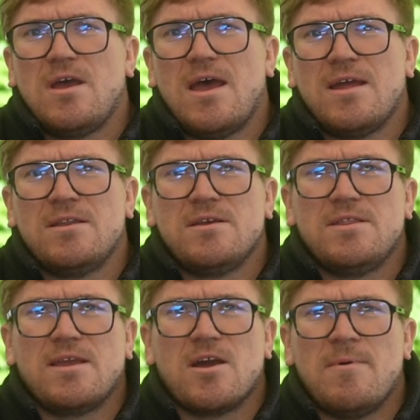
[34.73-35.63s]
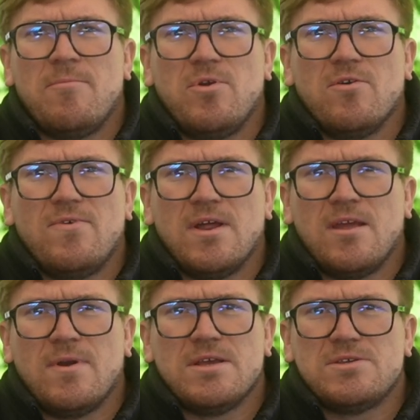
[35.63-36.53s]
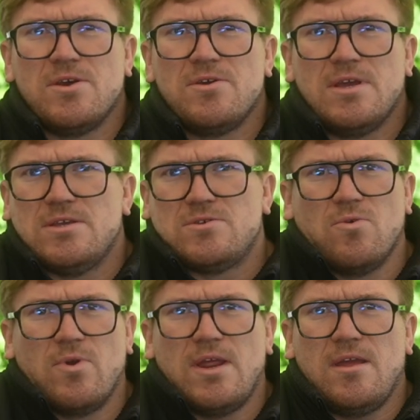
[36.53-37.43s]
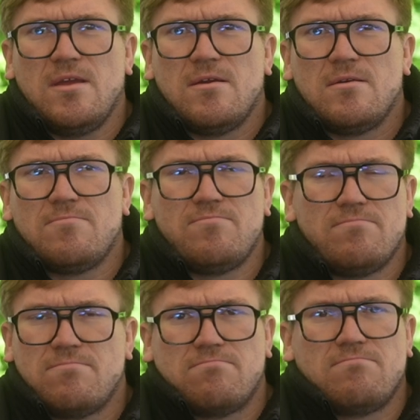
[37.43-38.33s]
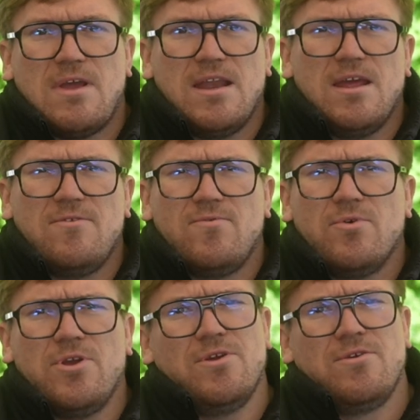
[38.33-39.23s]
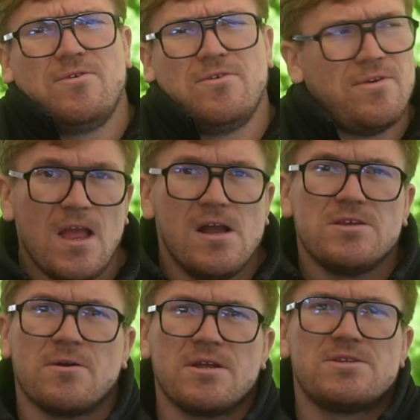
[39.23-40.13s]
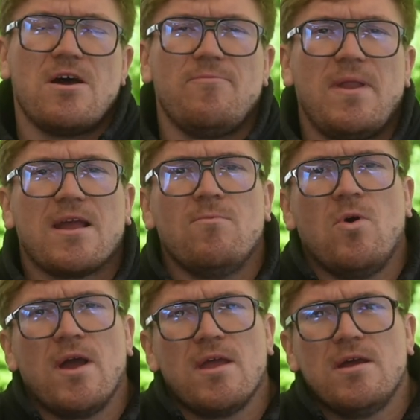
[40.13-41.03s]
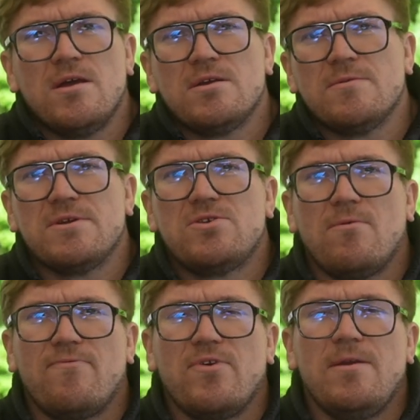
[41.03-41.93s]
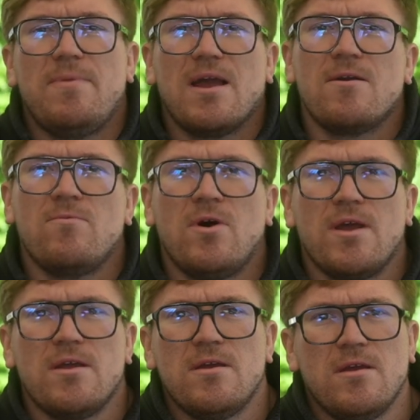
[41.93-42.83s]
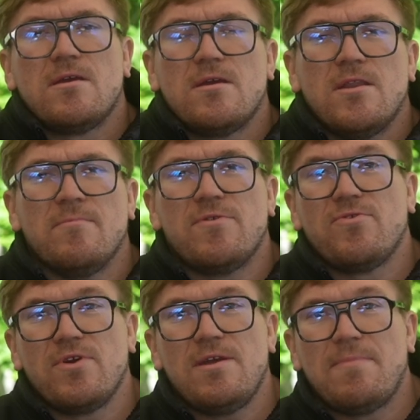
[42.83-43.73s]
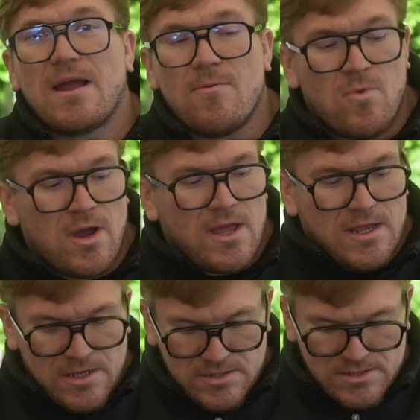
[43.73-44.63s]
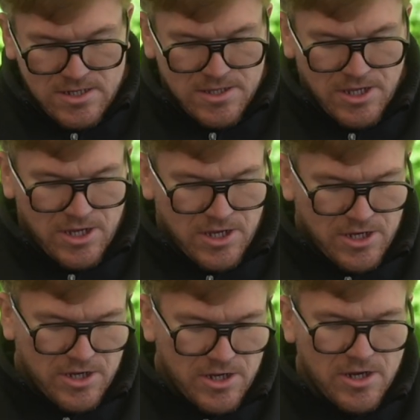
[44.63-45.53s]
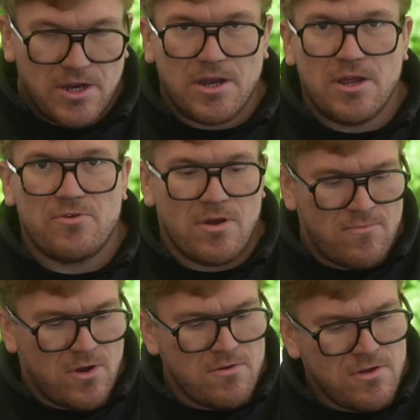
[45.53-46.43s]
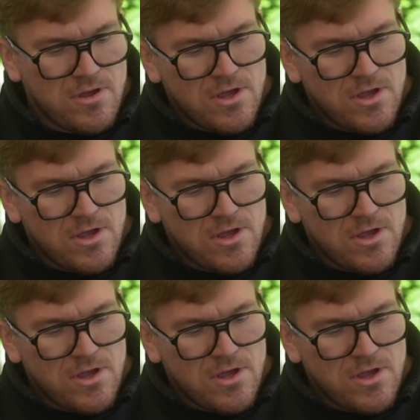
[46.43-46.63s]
and they come out beautiful anyway, so it's already edited for you. So I'm going to start with black and white. So my top three black and white. Number three black and white is the drum roll,